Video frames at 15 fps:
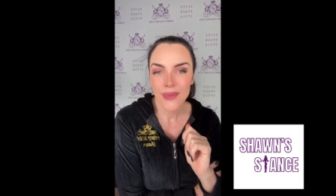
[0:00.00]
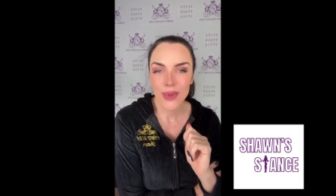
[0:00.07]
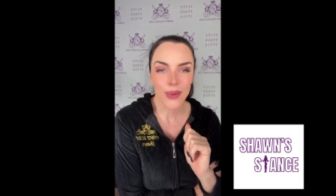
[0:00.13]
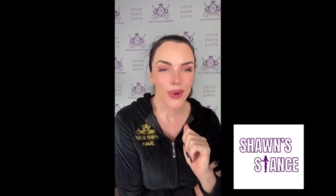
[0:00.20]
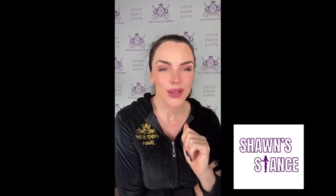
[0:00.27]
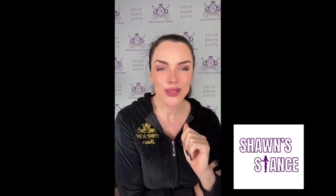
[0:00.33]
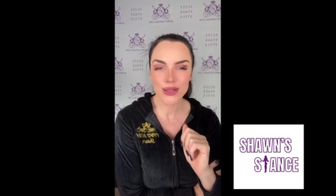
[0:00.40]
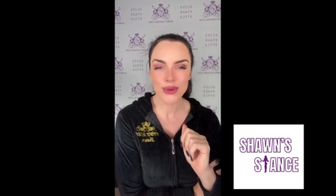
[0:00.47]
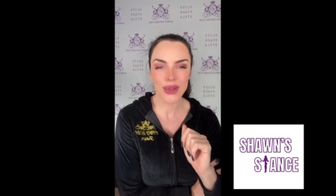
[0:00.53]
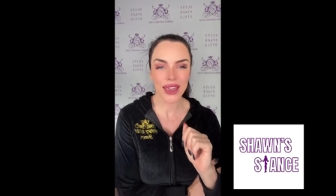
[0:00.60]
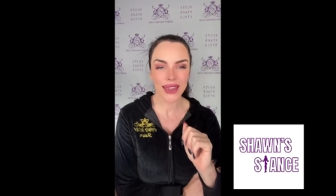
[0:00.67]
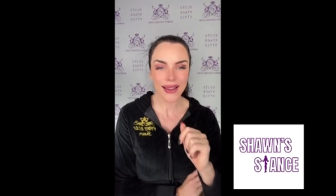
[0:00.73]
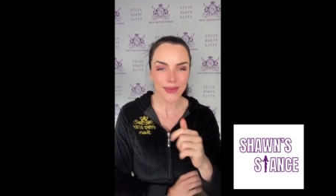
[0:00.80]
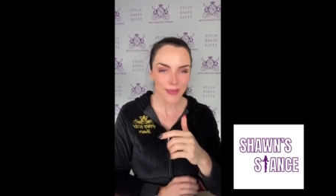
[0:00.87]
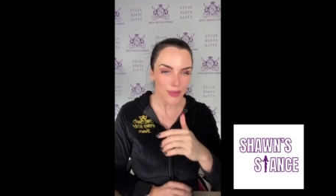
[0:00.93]
But once you
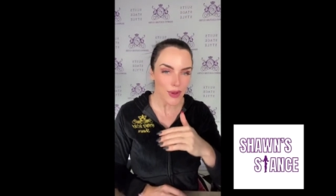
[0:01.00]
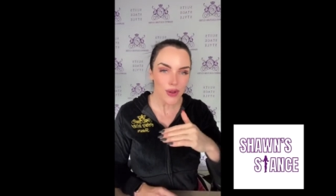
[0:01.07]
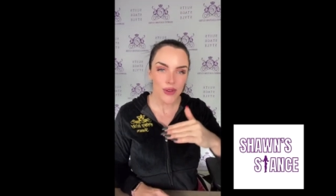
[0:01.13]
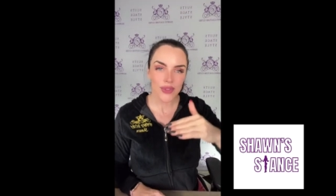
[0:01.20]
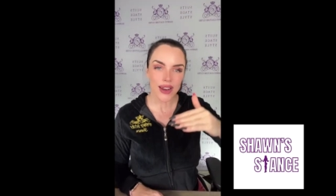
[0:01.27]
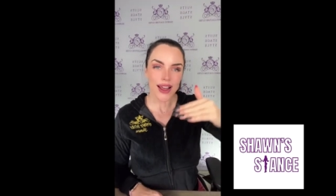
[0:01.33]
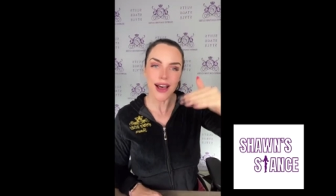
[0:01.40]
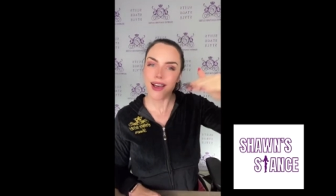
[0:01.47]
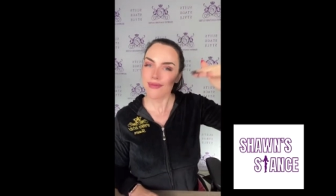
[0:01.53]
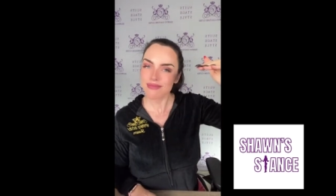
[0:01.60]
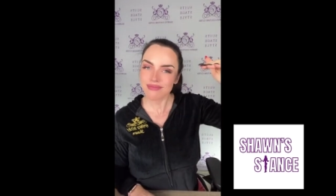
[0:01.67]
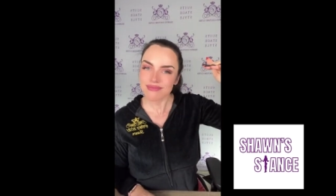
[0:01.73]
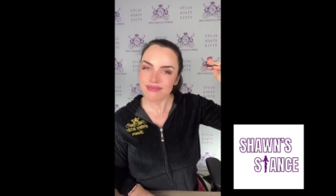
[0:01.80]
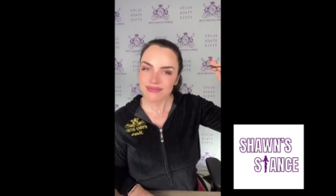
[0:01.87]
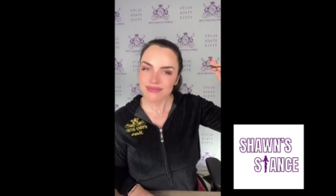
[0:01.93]
get moving
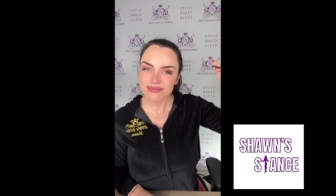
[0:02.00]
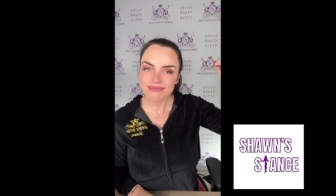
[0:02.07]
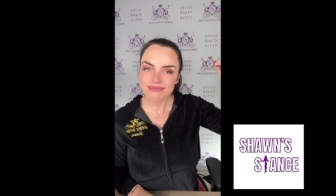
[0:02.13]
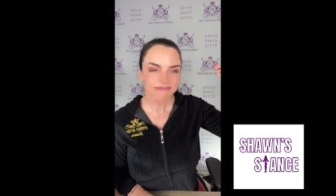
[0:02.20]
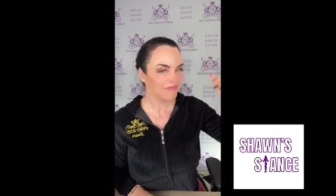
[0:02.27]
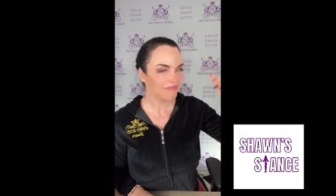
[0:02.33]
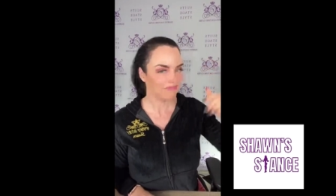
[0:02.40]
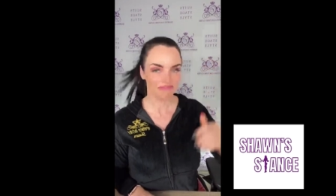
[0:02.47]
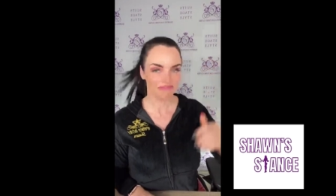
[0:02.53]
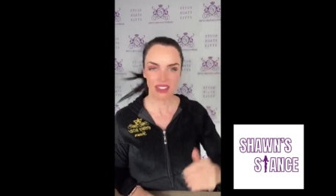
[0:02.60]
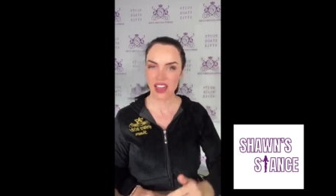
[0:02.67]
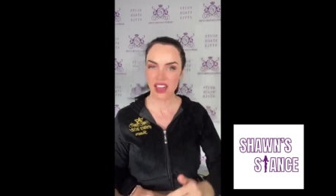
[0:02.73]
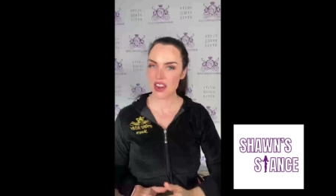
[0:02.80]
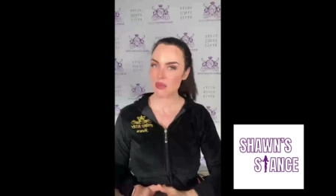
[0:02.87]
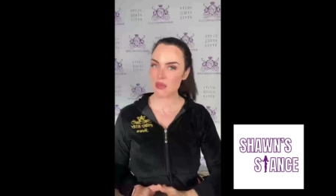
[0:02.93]
up,
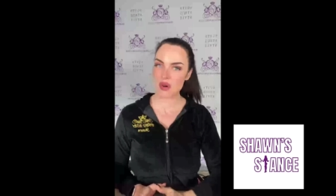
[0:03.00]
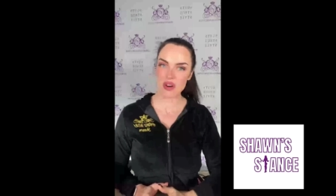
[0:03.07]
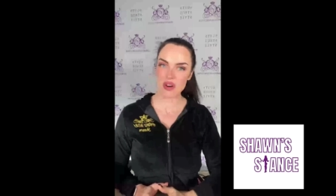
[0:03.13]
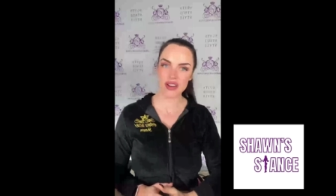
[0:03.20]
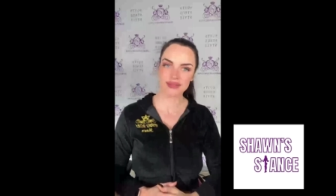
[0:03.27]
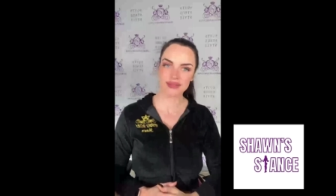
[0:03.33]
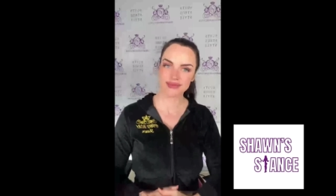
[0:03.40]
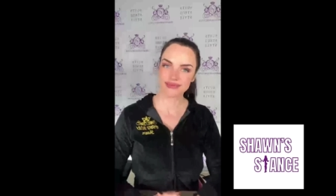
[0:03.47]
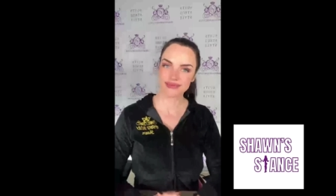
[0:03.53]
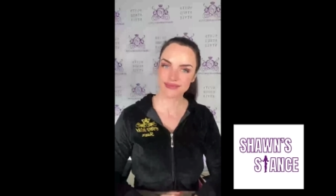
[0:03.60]
not anymore.